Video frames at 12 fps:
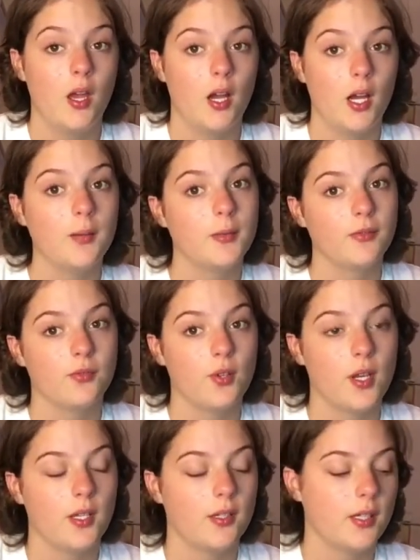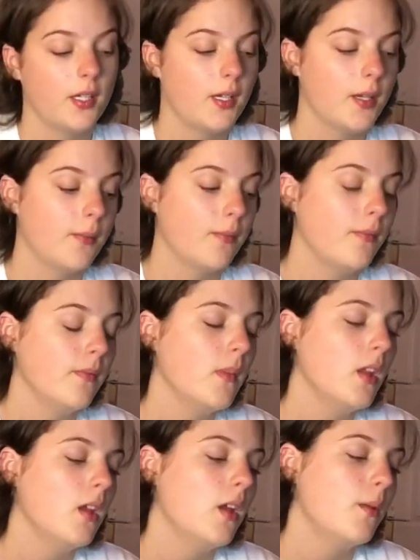I'm afraid I am.
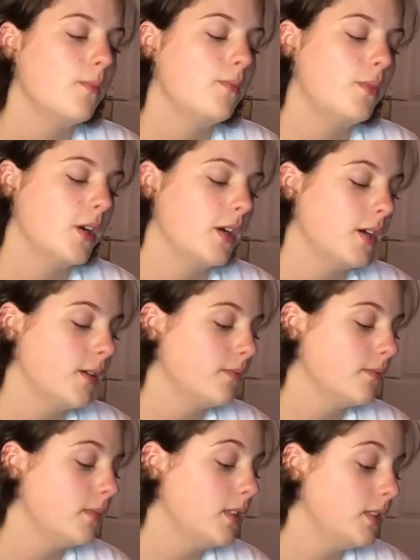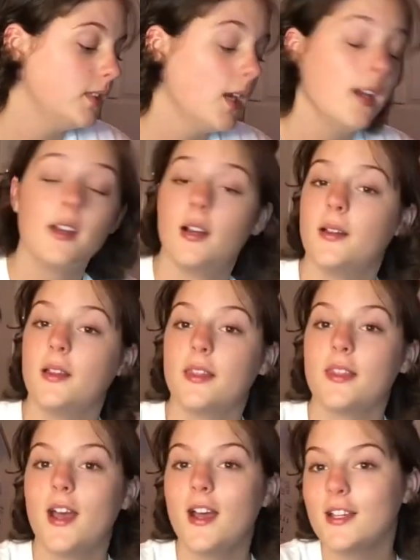But yeah,
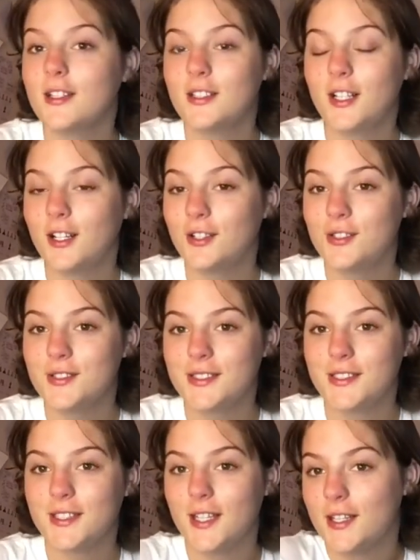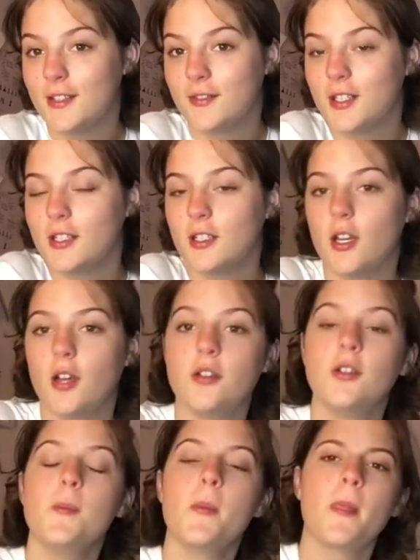that concludes today's video.
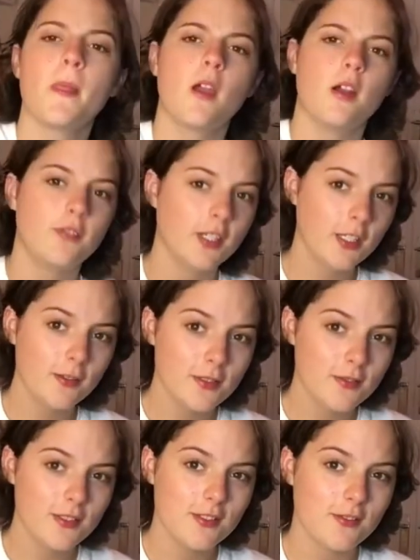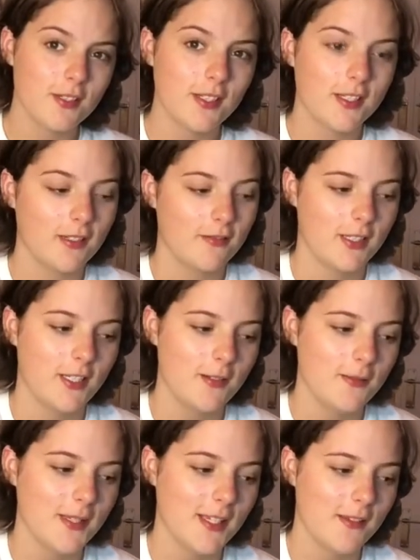I really hope you enjoyed it. I really hope
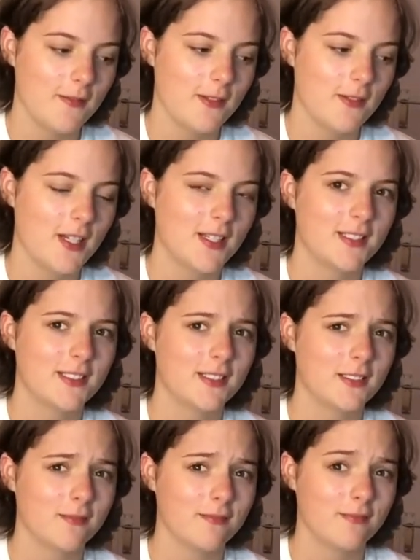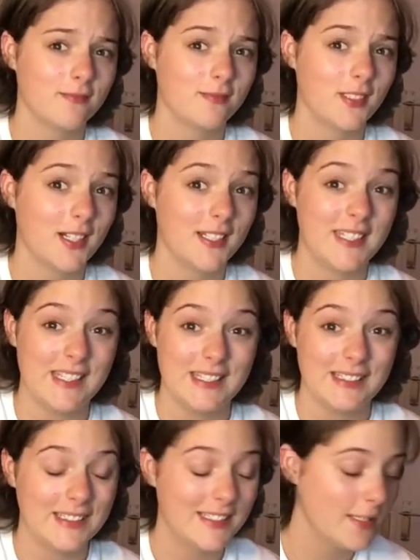it gave you some
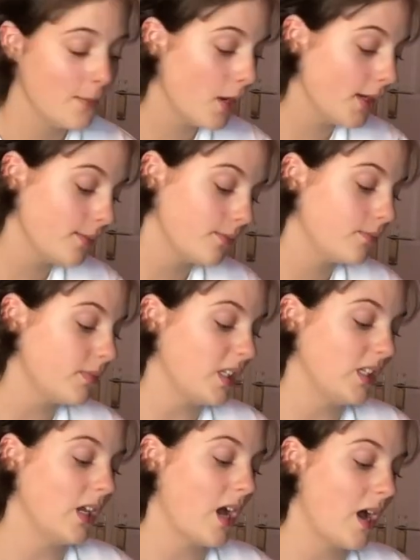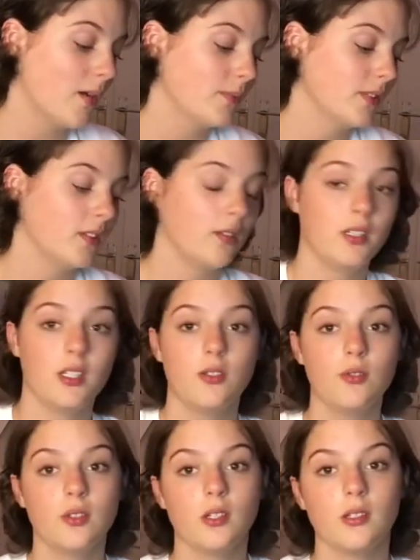ideas. It might be absolutely
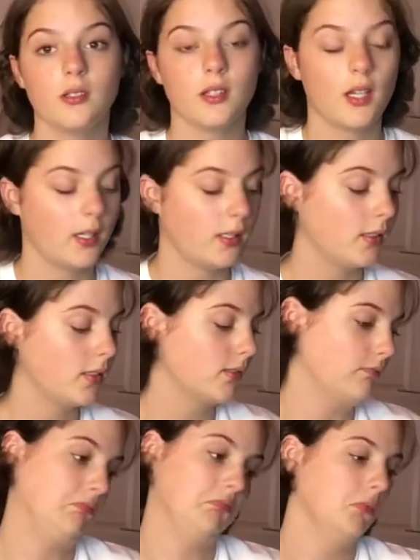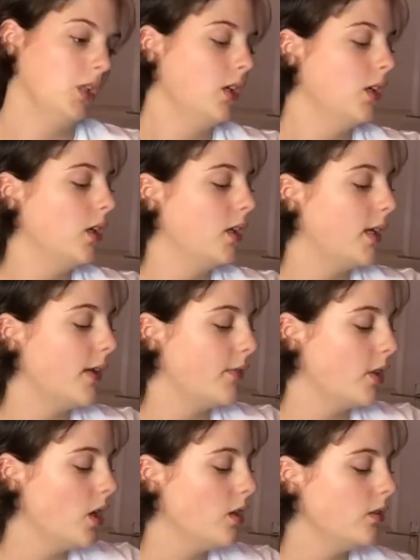useless, like, never
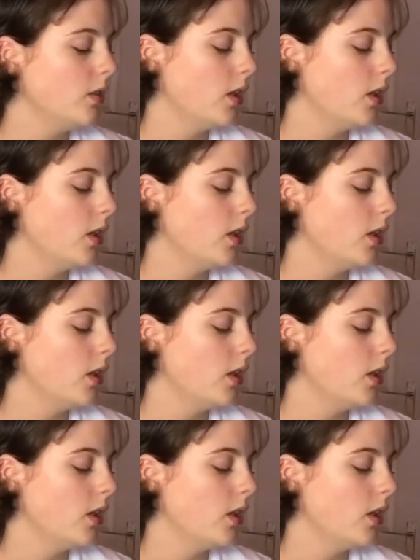know.